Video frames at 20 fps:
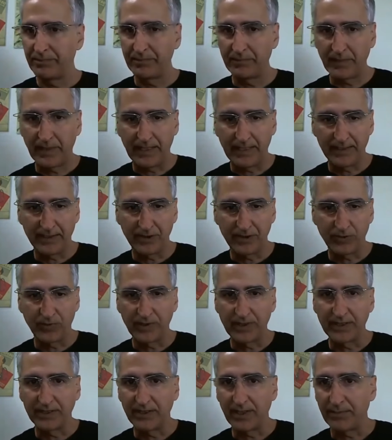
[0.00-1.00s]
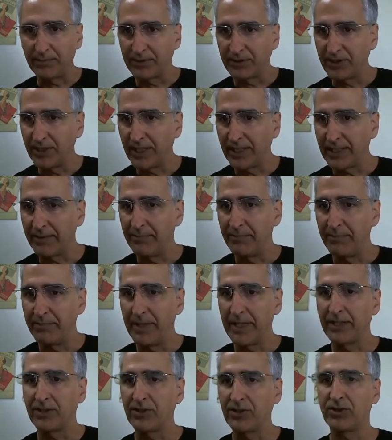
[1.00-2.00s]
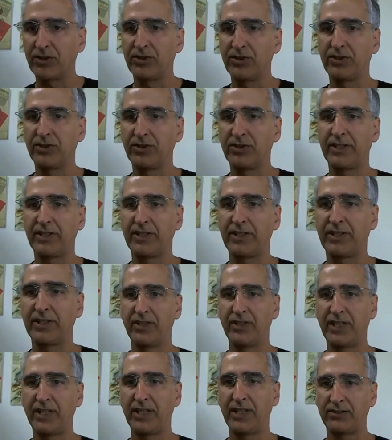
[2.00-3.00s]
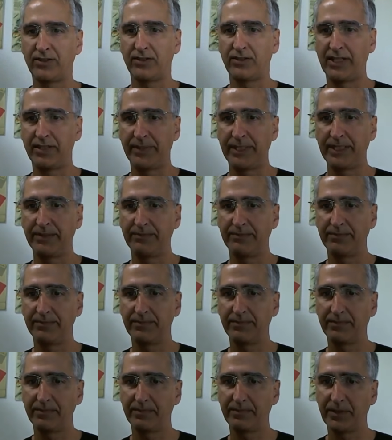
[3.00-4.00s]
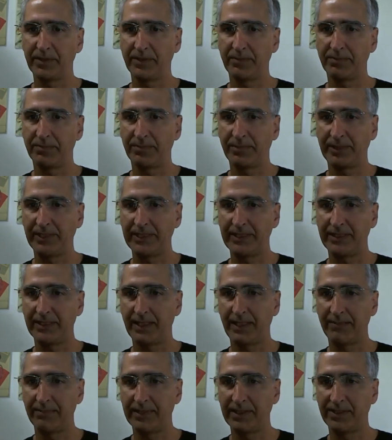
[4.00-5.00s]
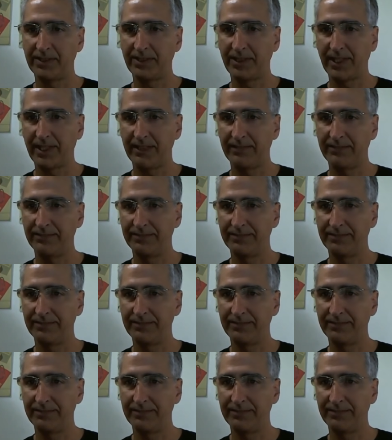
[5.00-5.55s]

I just want to double check and make sure. Can you guys all hear me? Just please type in the chat.